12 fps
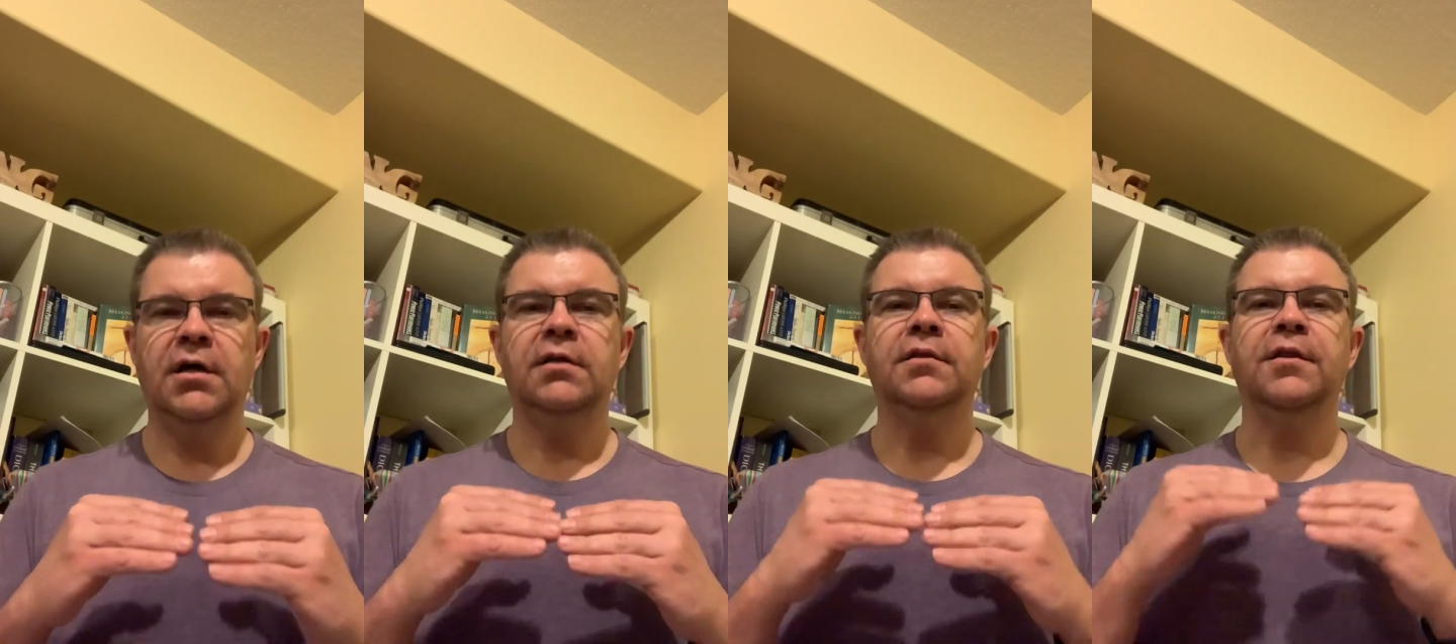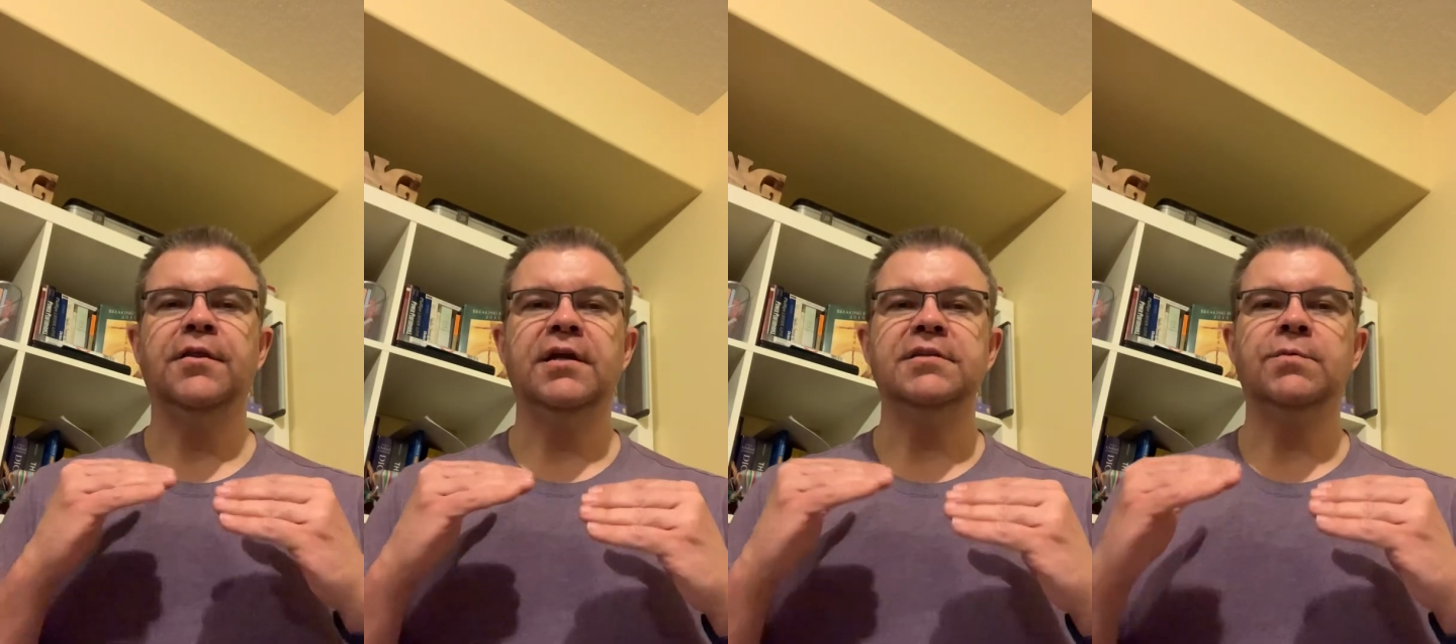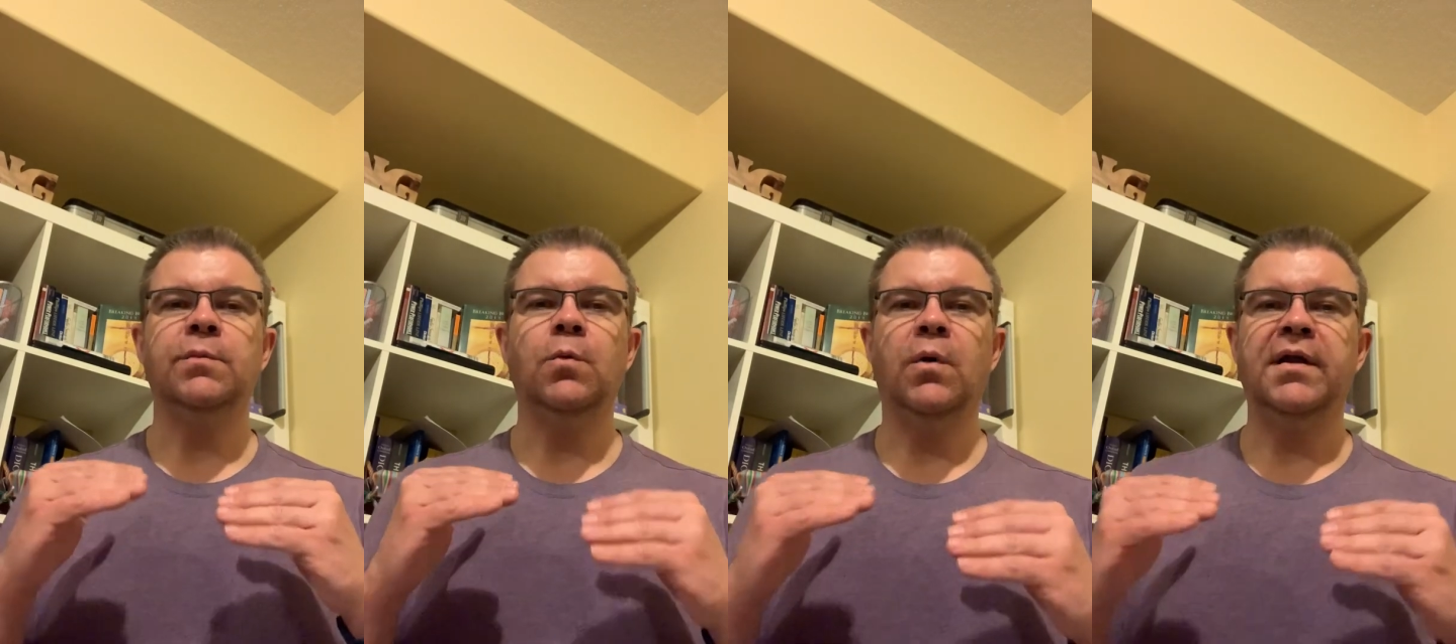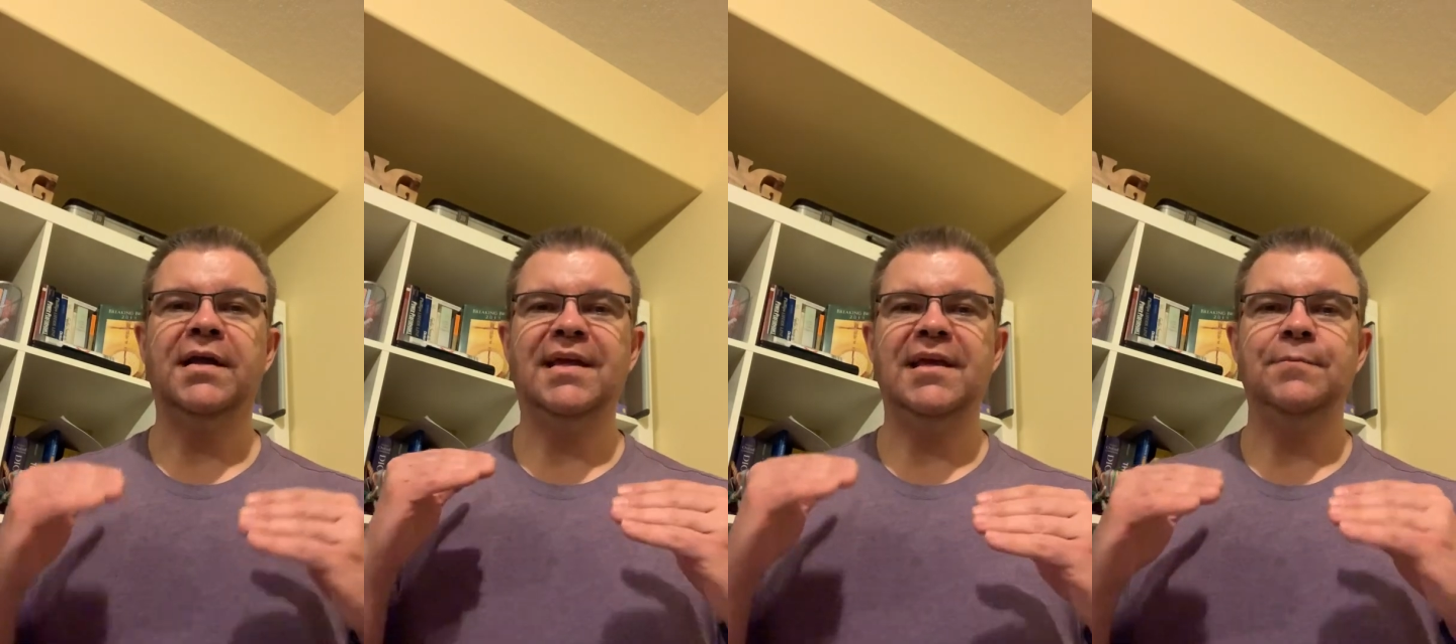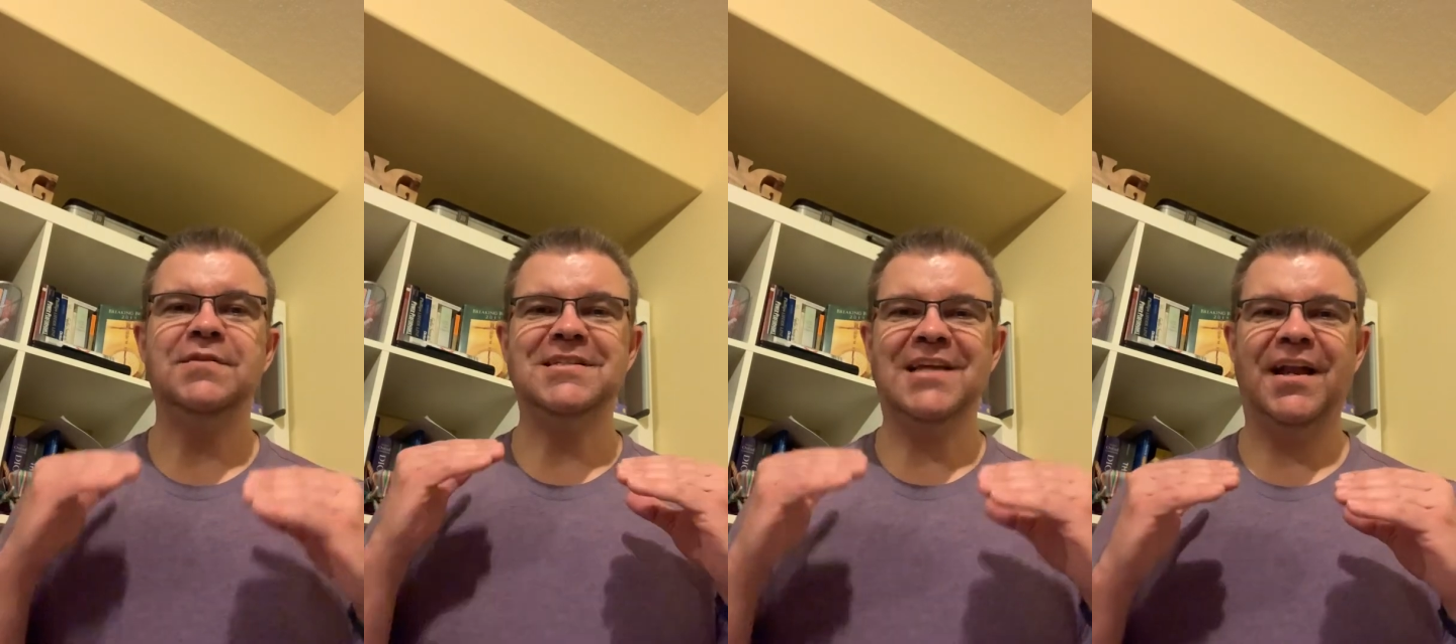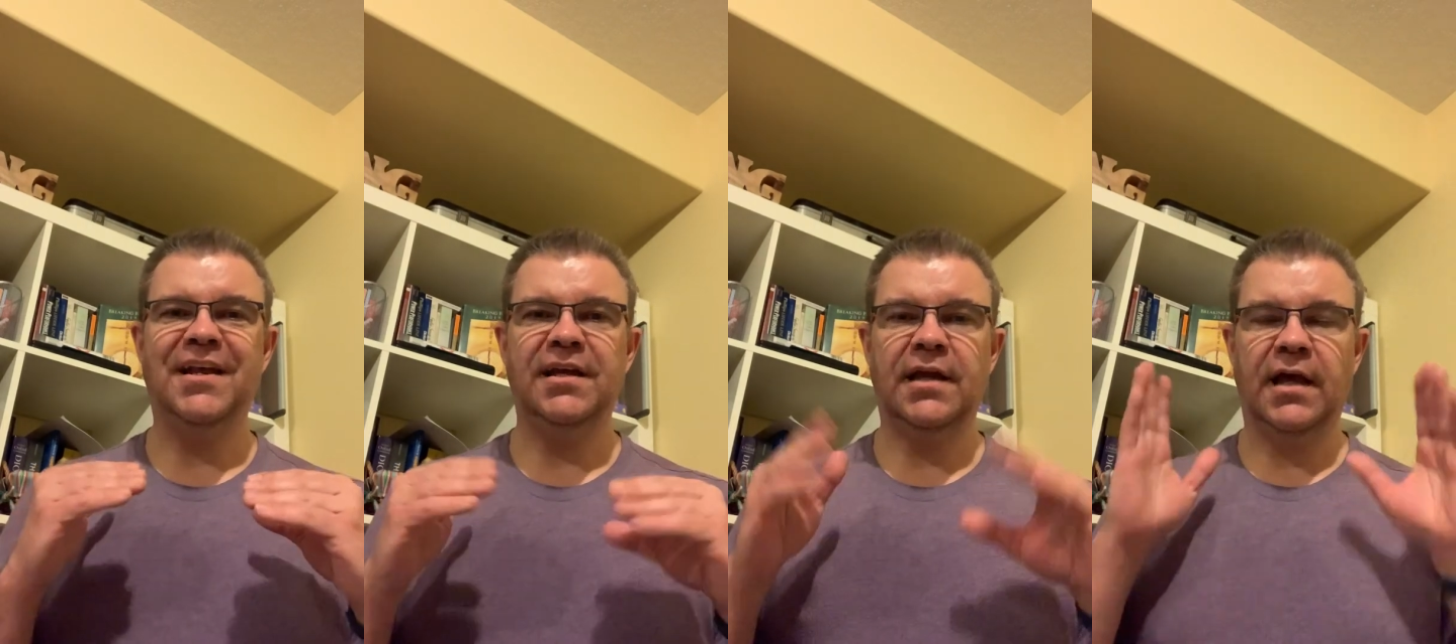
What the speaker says: The things that we want to keep steady